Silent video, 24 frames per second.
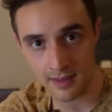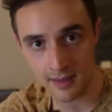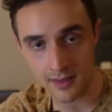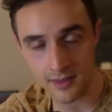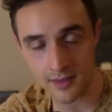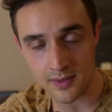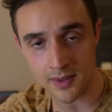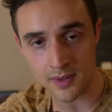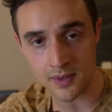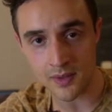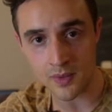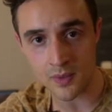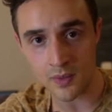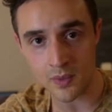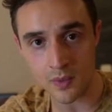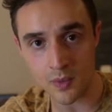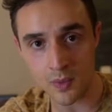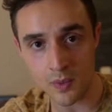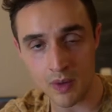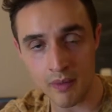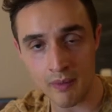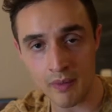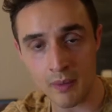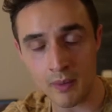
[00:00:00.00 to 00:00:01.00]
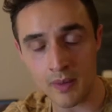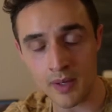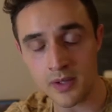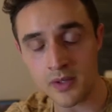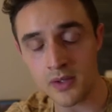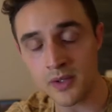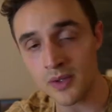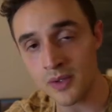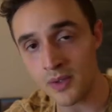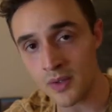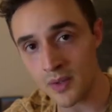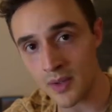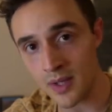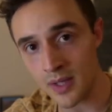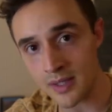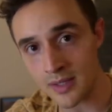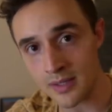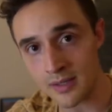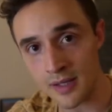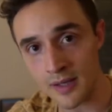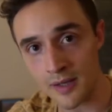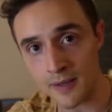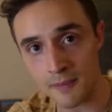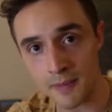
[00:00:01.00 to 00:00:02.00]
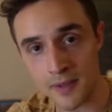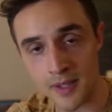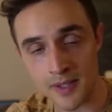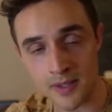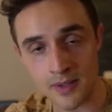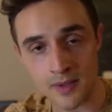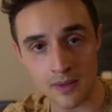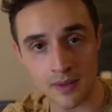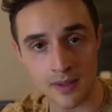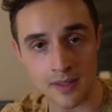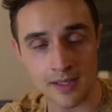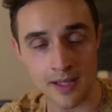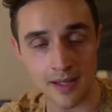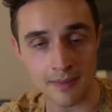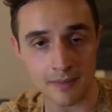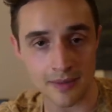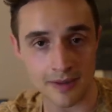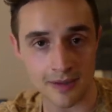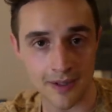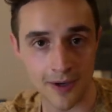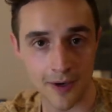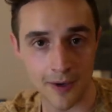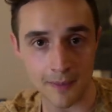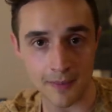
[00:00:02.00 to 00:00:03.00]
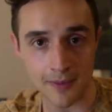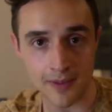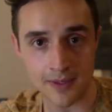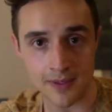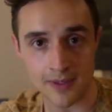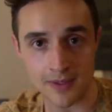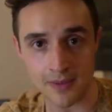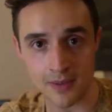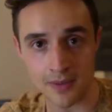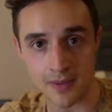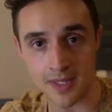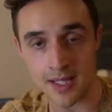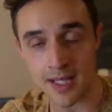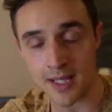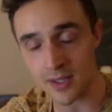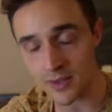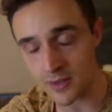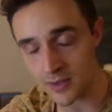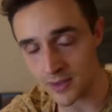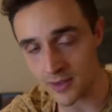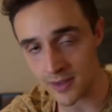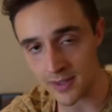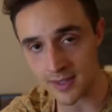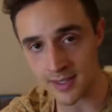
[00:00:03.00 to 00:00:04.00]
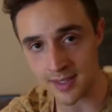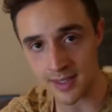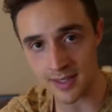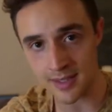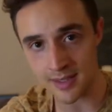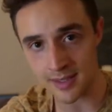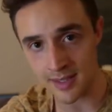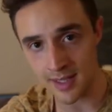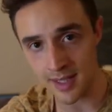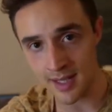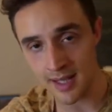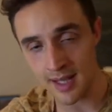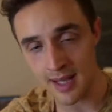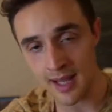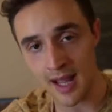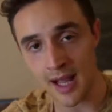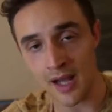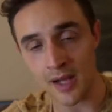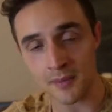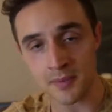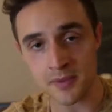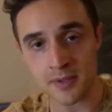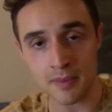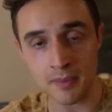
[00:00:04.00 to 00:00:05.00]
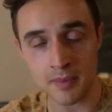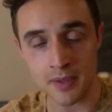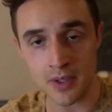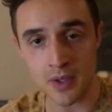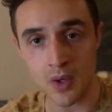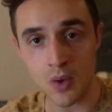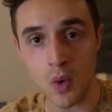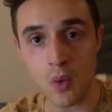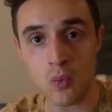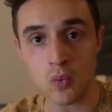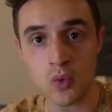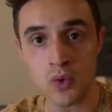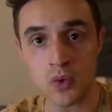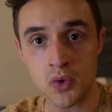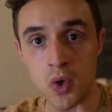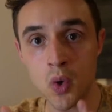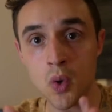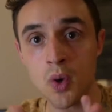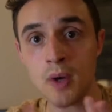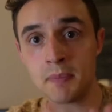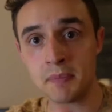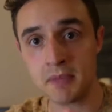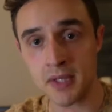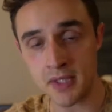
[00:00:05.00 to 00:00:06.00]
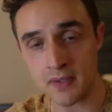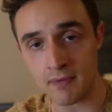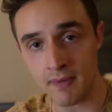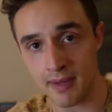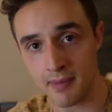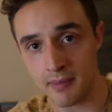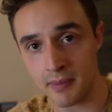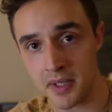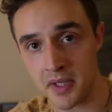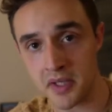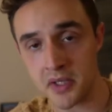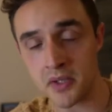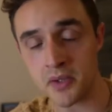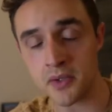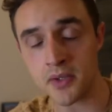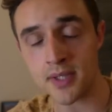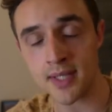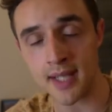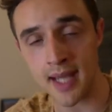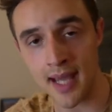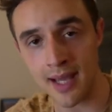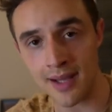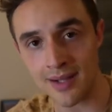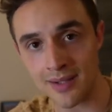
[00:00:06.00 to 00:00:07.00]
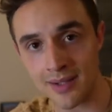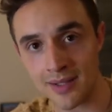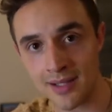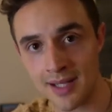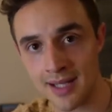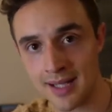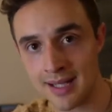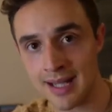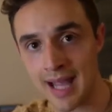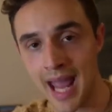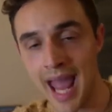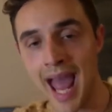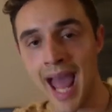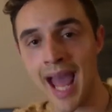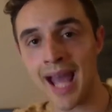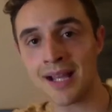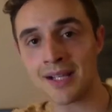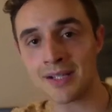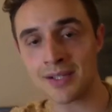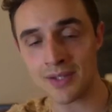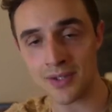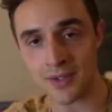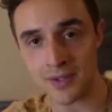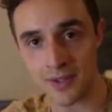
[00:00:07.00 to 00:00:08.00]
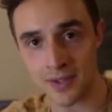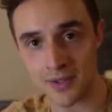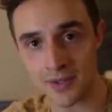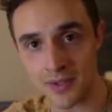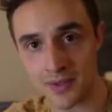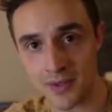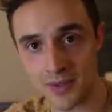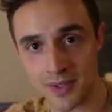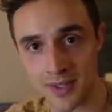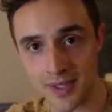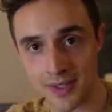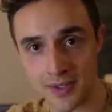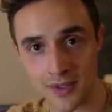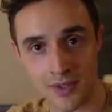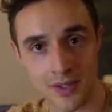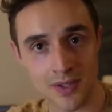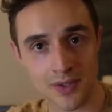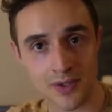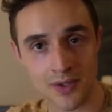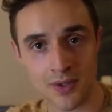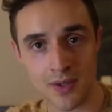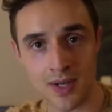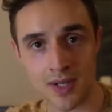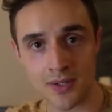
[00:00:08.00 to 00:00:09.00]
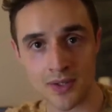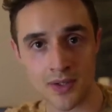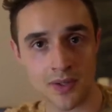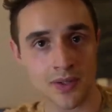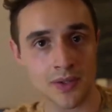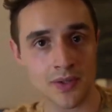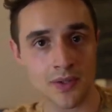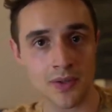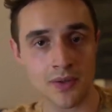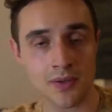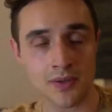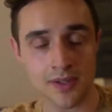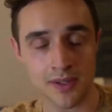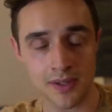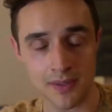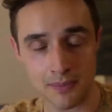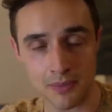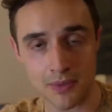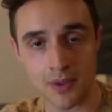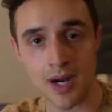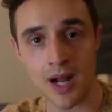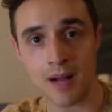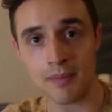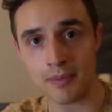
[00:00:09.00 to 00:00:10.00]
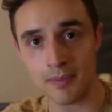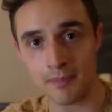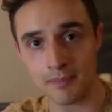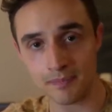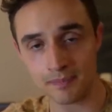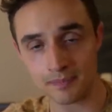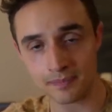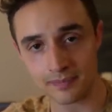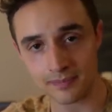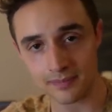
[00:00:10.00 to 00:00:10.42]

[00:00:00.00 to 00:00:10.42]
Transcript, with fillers: So what we want to do as therapists or as hypnotherapists or as healers is help someone go up this vibrational scale as they're introducing their issue, as they're introducing the problem.